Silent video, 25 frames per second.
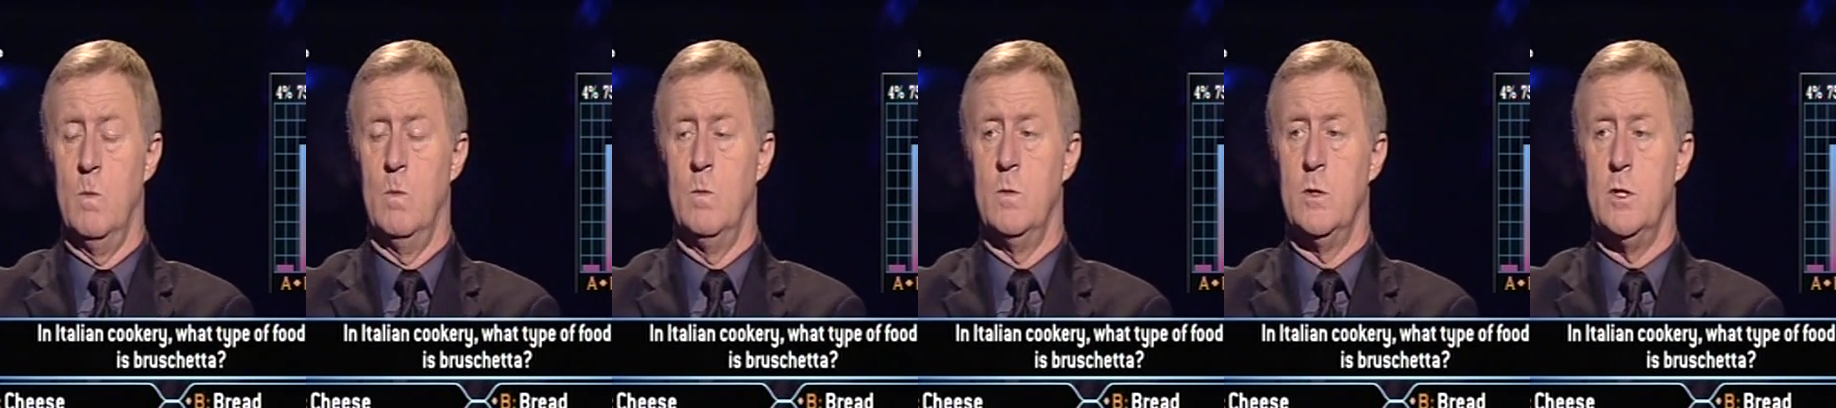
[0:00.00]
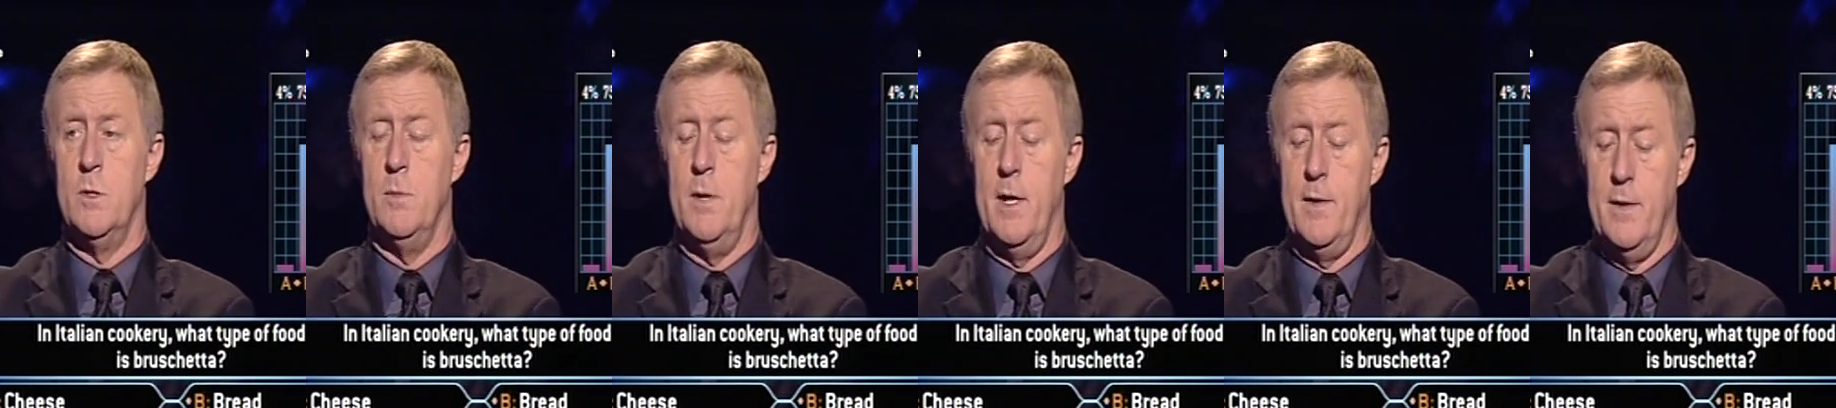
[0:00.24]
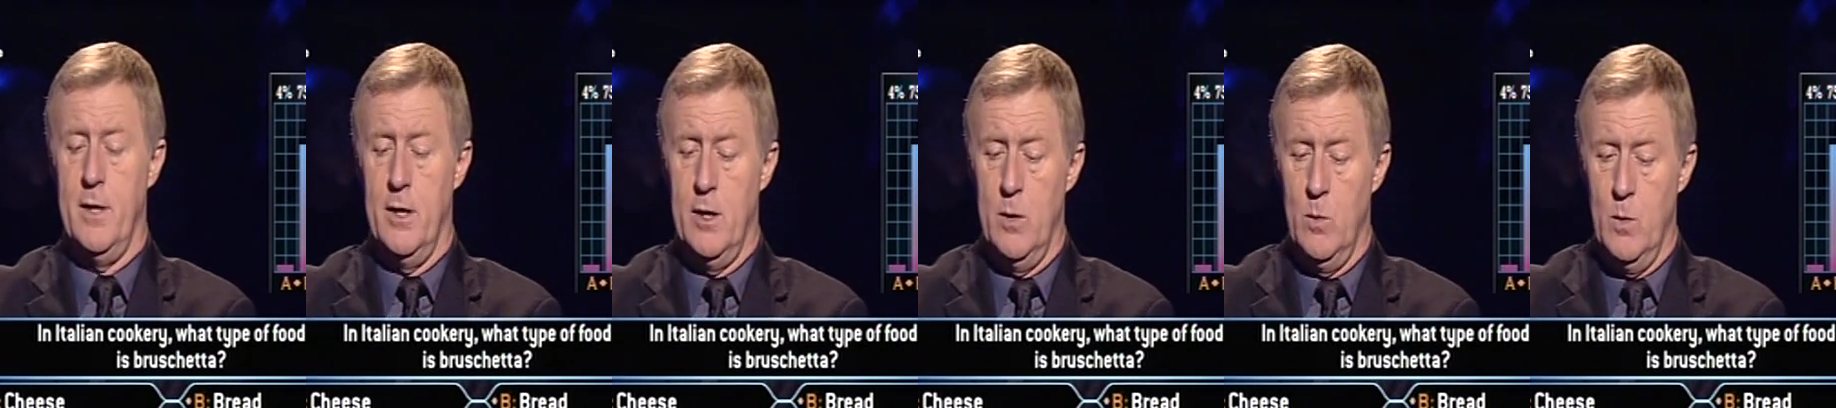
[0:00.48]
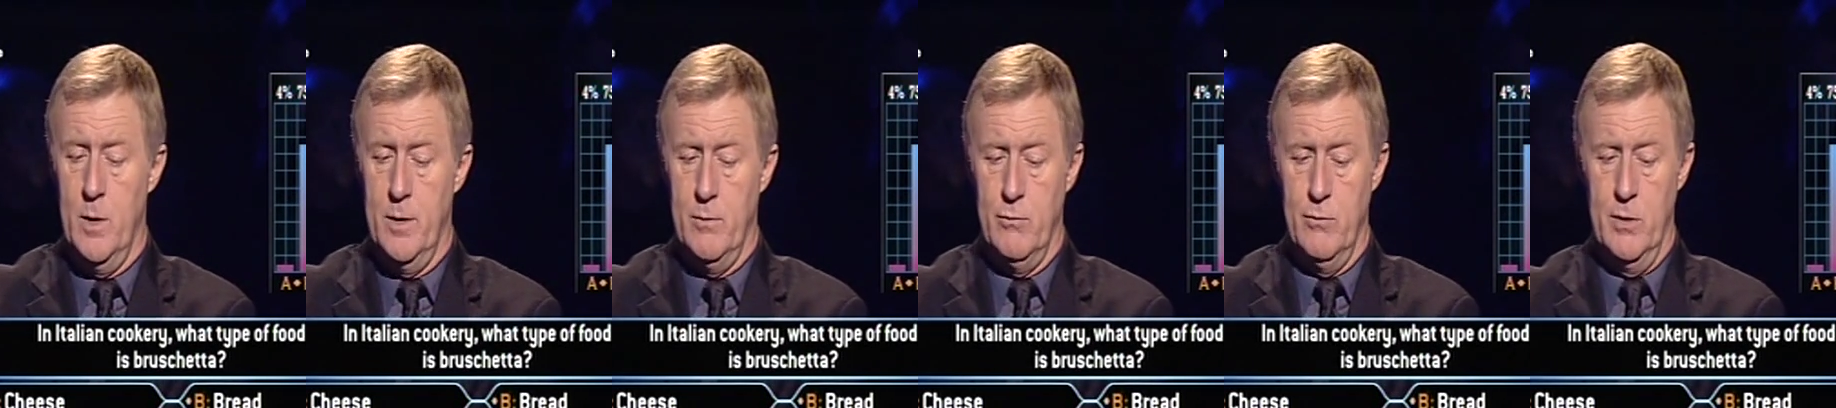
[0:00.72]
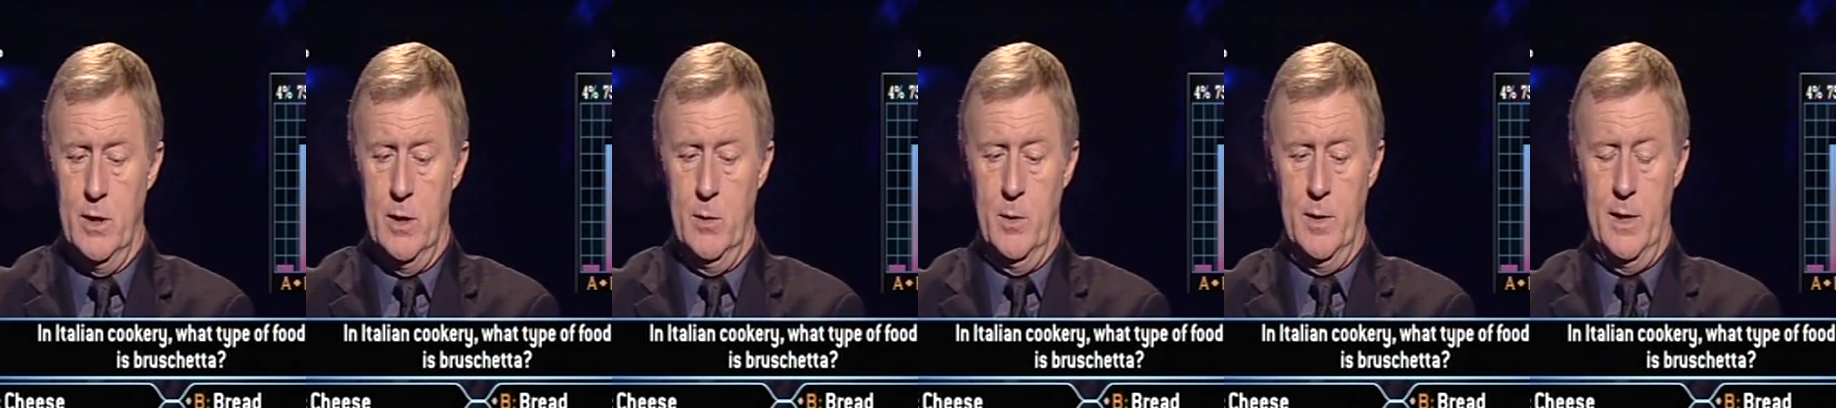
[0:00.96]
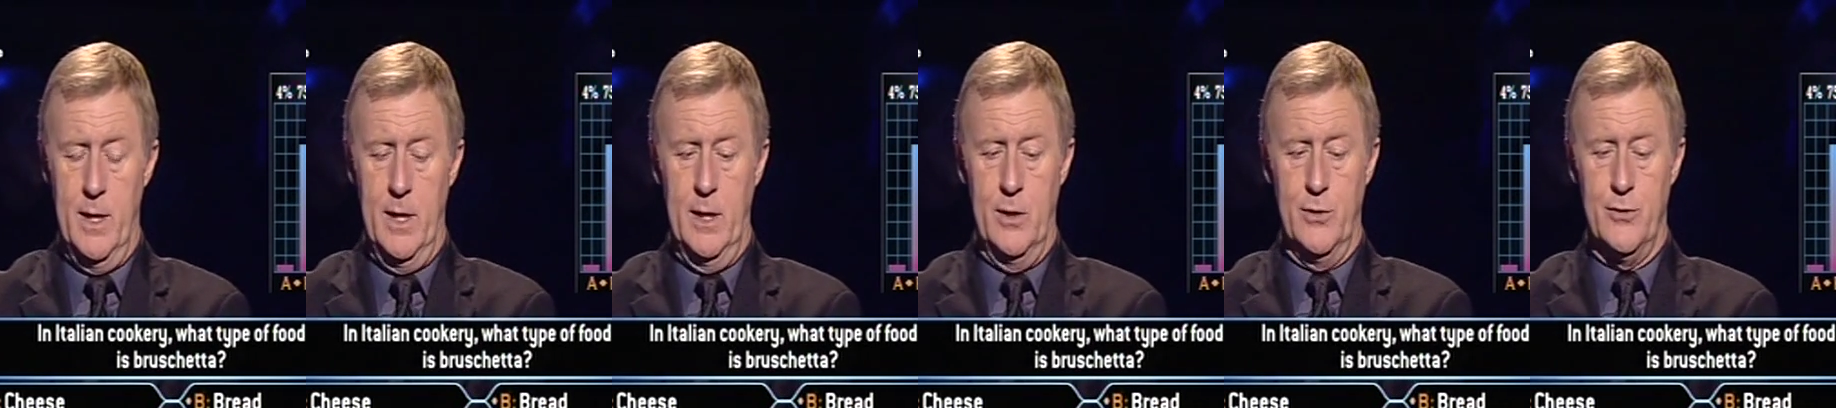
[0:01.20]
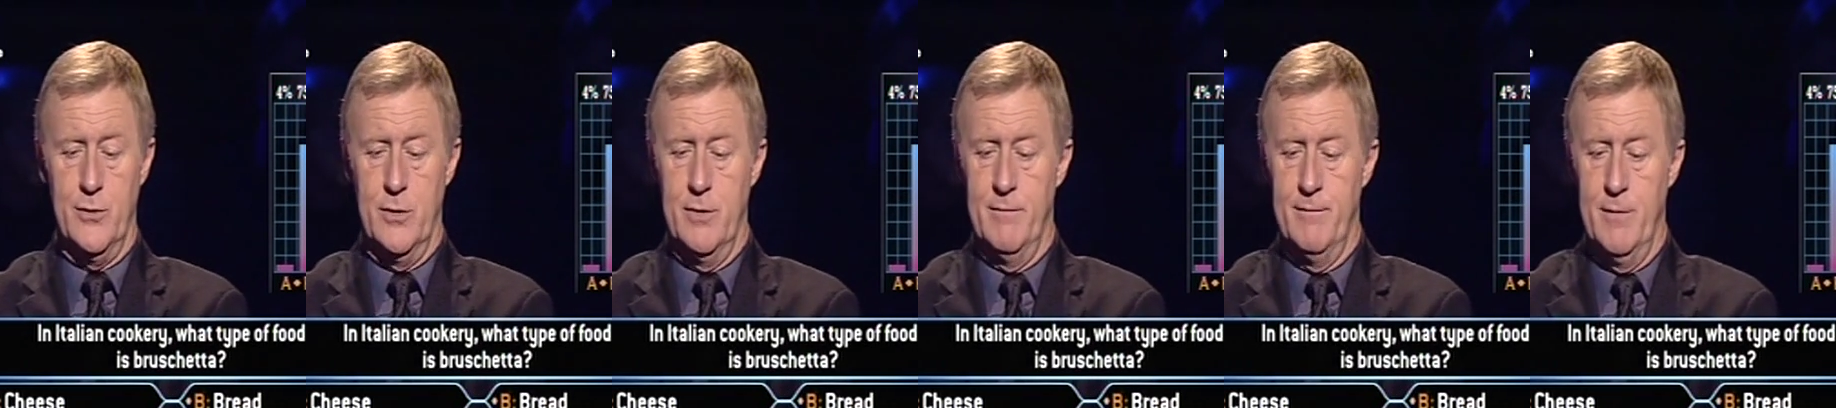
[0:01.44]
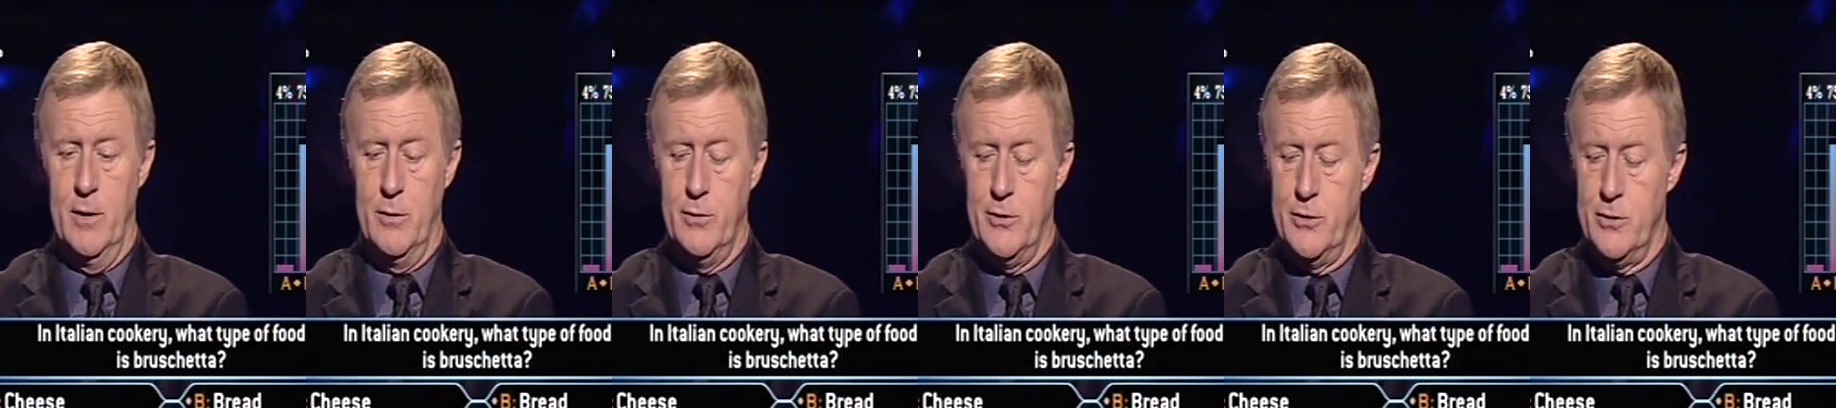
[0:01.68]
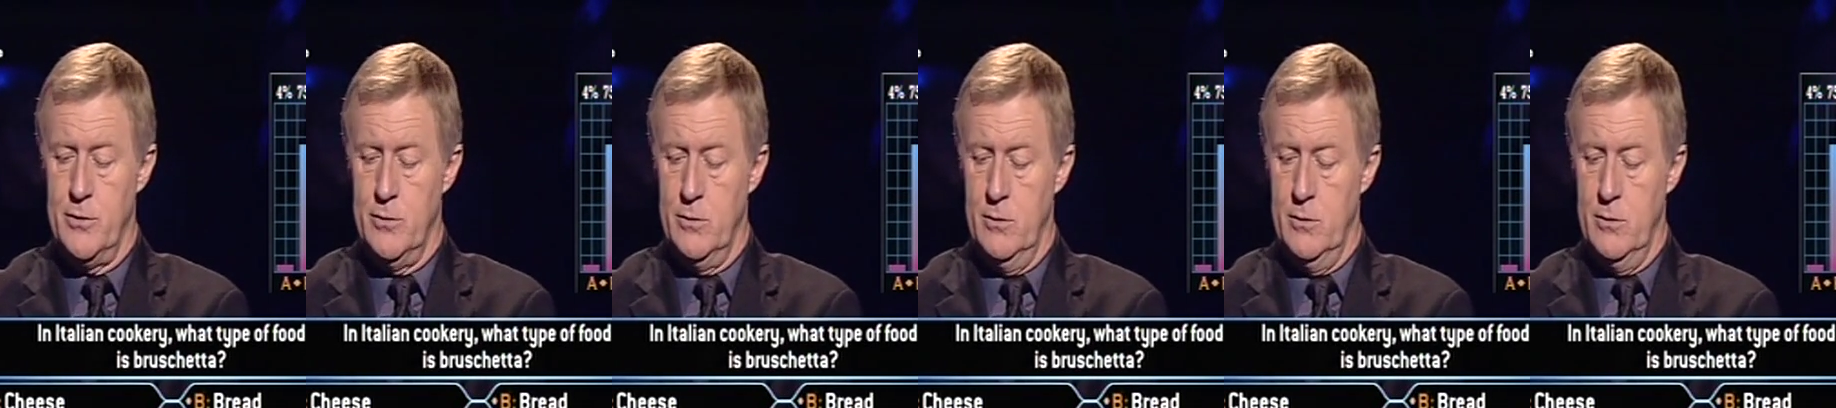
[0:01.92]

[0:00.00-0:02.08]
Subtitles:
It's about the only one really with any sort of vote at